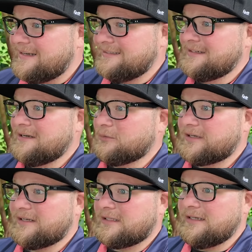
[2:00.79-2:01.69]
uh, we're
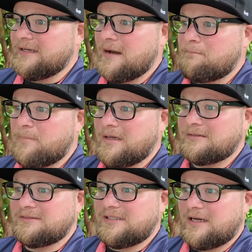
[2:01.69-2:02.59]
gonna clean up
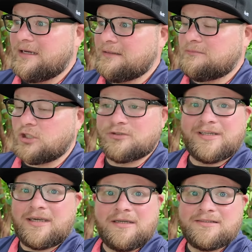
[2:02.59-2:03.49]
and uh, turn the
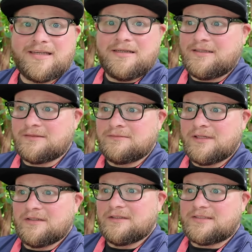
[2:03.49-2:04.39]
keys in and
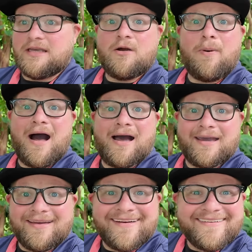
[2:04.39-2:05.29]
say goodbye.